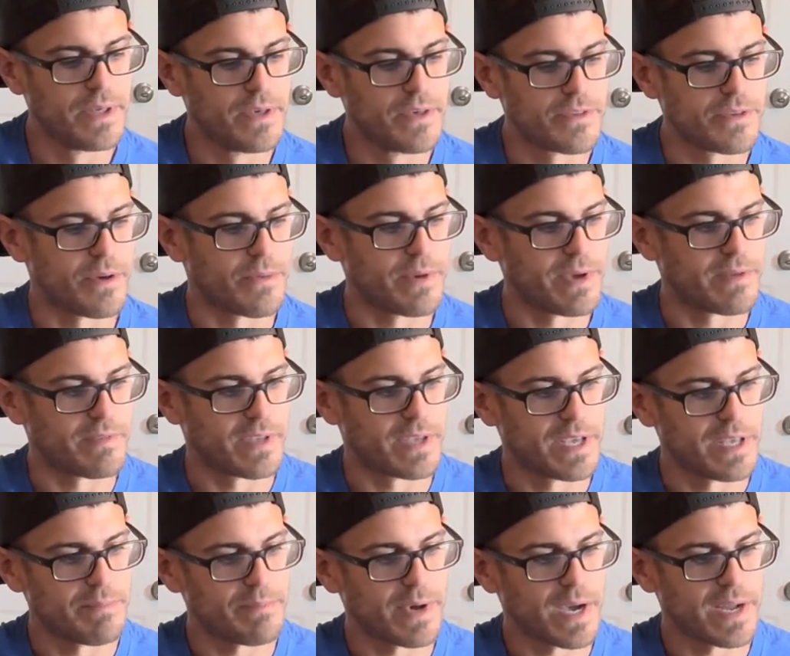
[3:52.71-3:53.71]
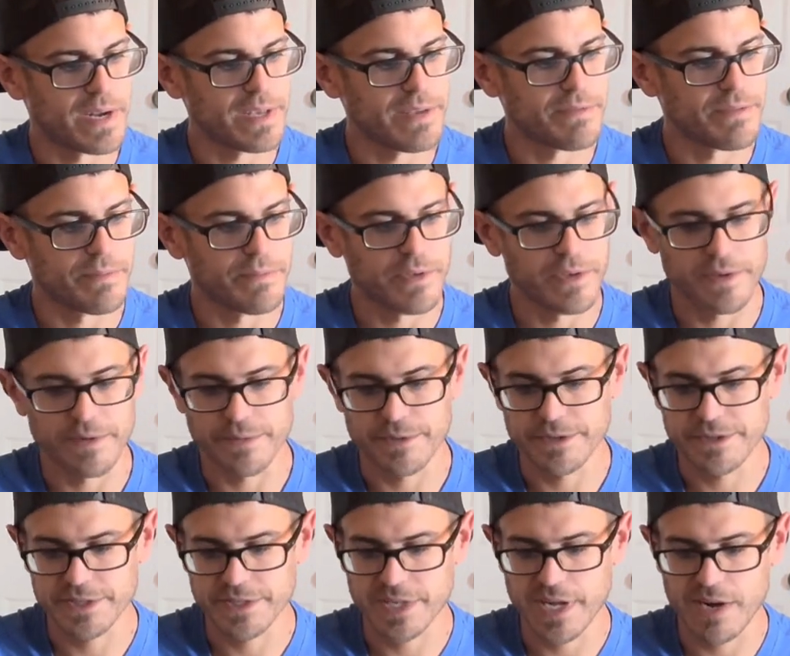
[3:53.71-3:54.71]
So we have the kit body from Yugo,
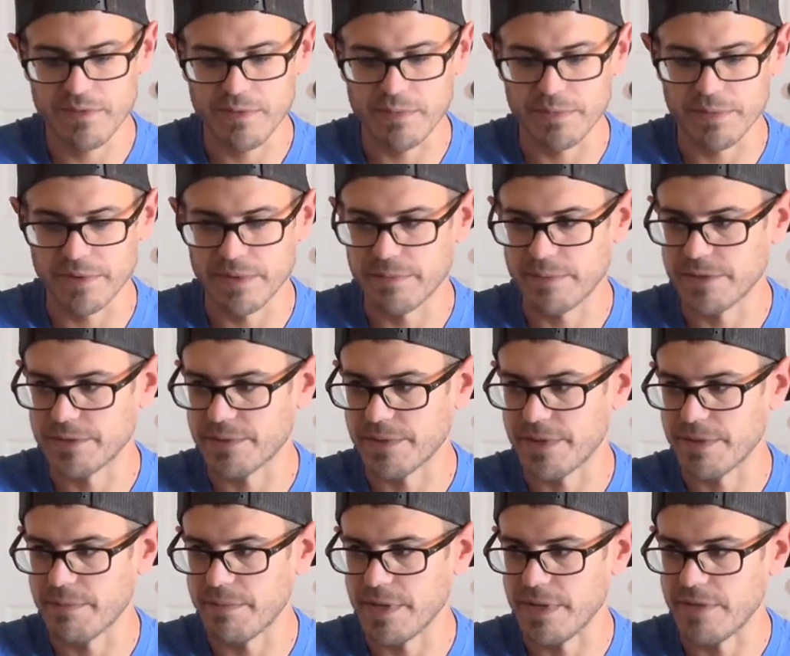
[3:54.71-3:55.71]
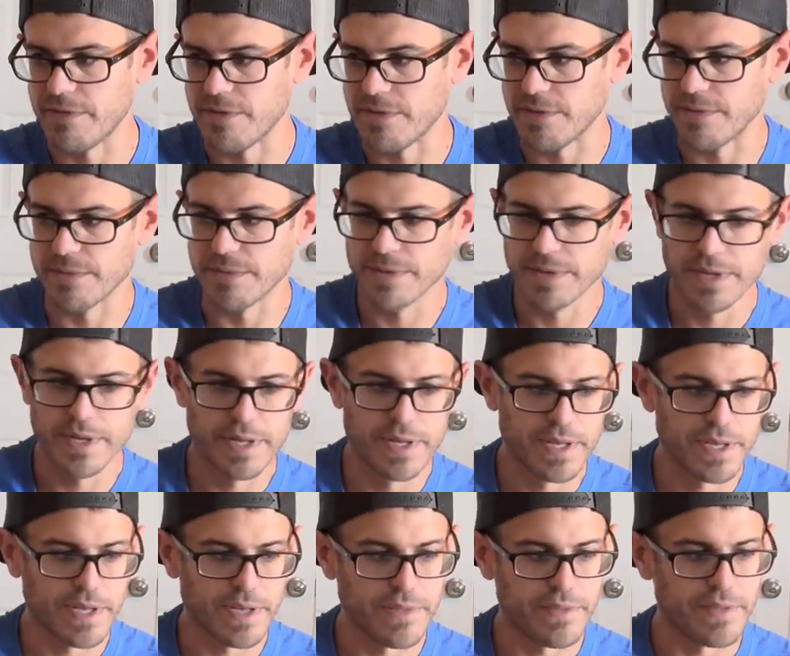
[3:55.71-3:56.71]
which is kind of a blend between the P2
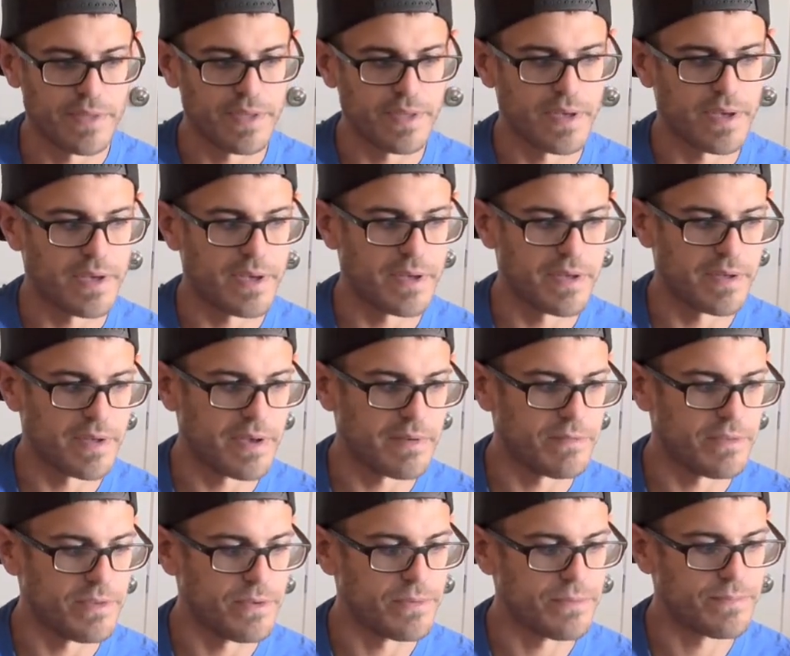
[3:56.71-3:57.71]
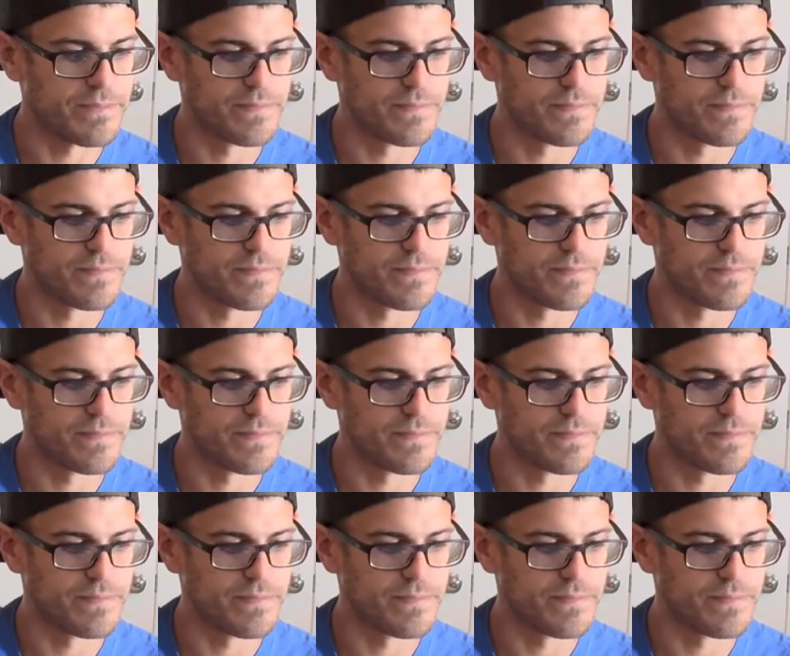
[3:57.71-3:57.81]
and the F2.